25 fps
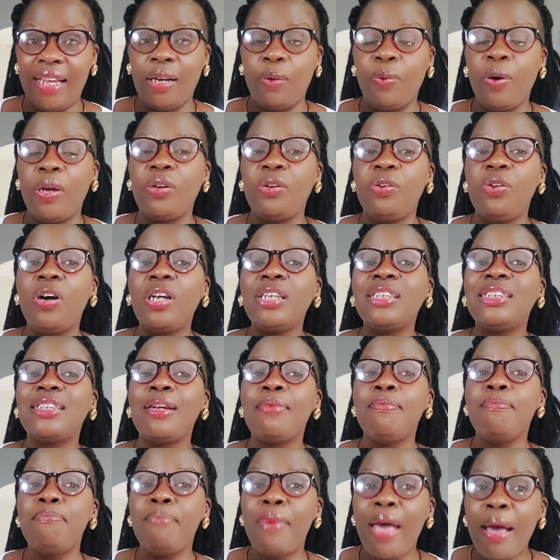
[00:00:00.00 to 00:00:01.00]
And when don't
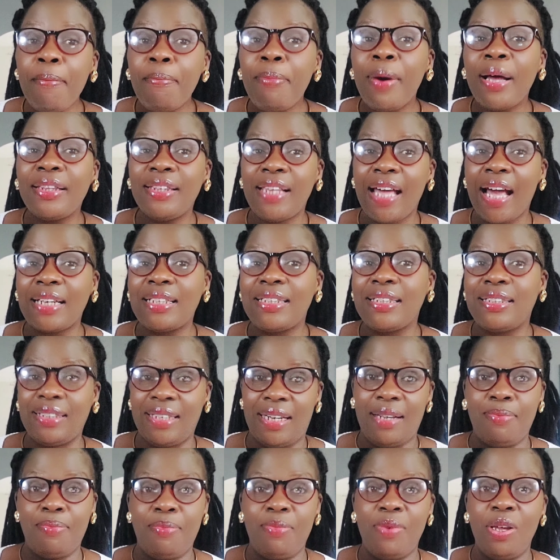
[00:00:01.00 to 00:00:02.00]
remember that
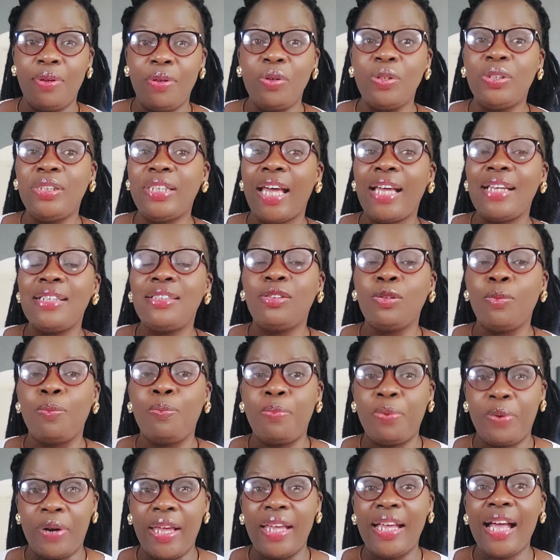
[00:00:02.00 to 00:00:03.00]
dream, you tend to
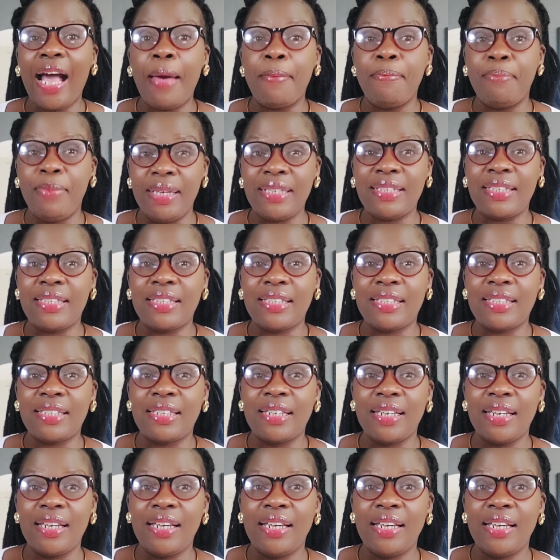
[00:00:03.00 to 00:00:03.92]
pray amiss.